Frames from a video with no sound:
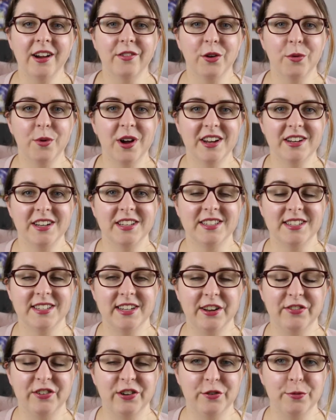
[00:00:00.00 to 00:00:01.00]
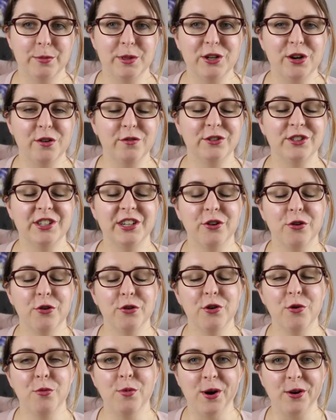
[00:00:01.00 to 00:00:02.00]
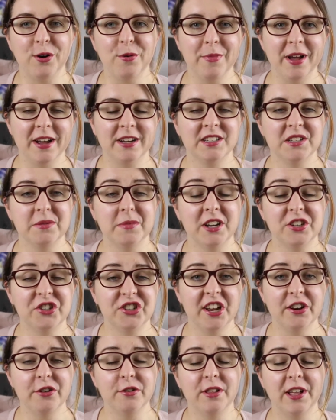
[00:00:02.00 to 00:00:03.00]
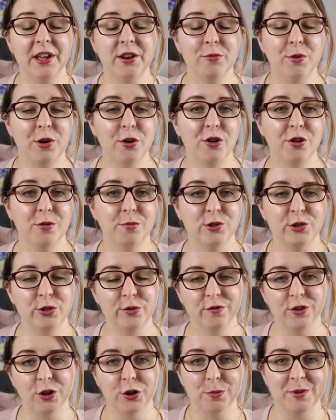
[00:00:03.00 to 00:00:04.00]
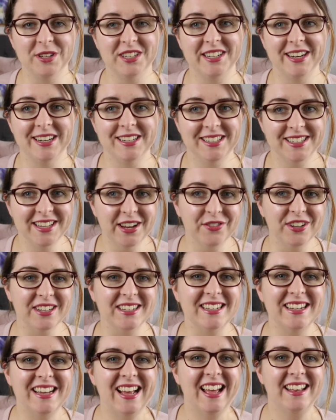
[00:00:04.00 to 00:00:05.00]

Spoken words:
everyone, it's Steffi from the Novelty Corner. Welcome back to my channel and welcome to Vlogmas Day 7.